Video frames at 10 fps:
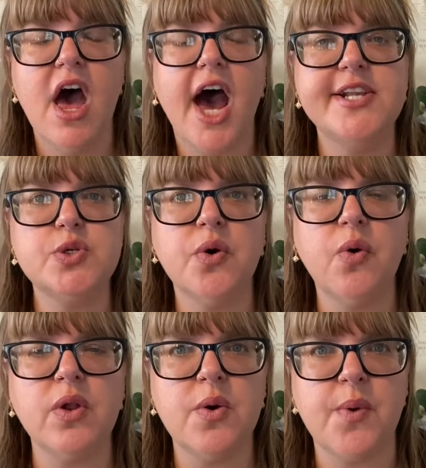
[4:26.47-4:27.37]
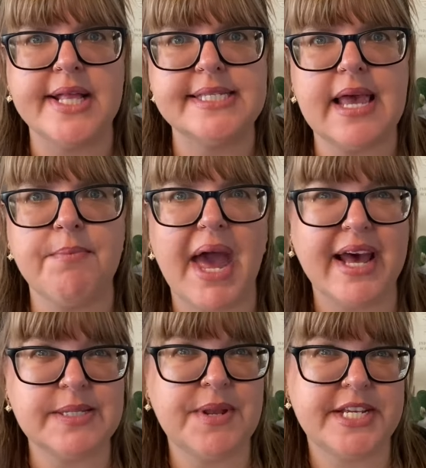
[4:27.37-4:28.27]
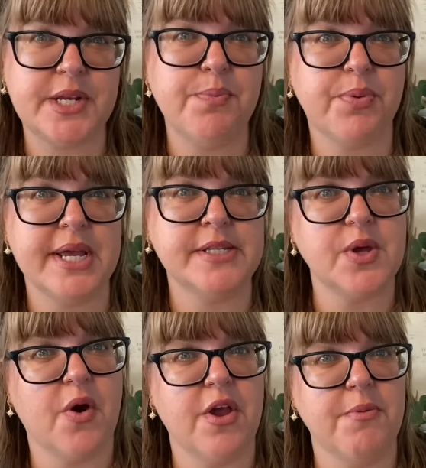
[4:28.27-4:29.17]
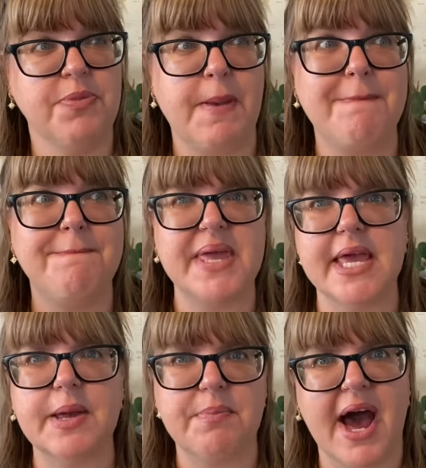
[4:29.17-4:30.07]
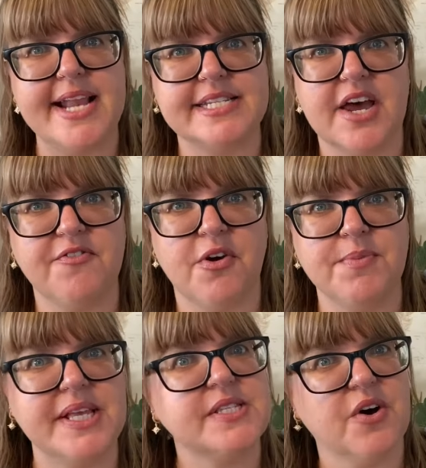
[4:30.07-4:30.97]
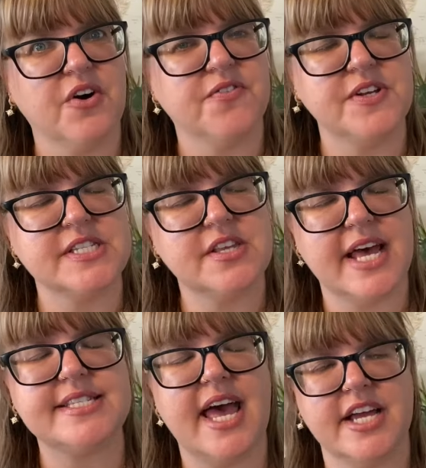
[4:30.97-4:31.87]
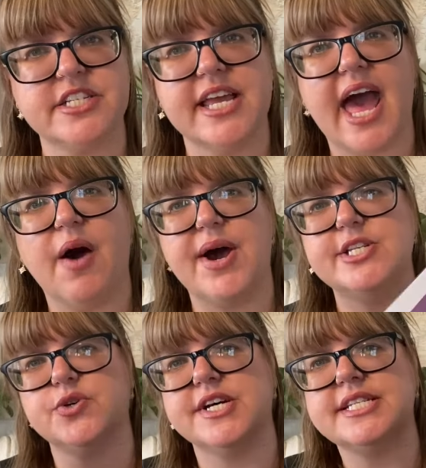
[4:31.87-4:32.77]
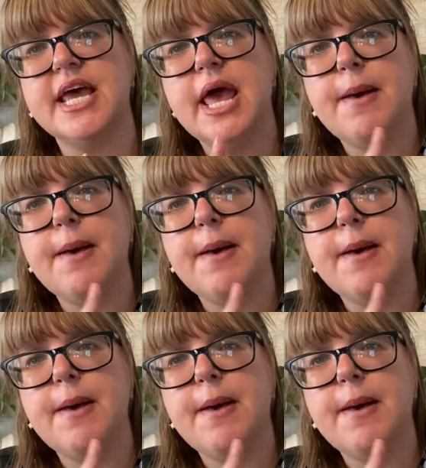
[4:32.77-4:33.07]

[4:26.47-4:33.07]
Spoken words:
I do it all at once, and my husband actually brings home the big binder from his office. So that's actually how I do it.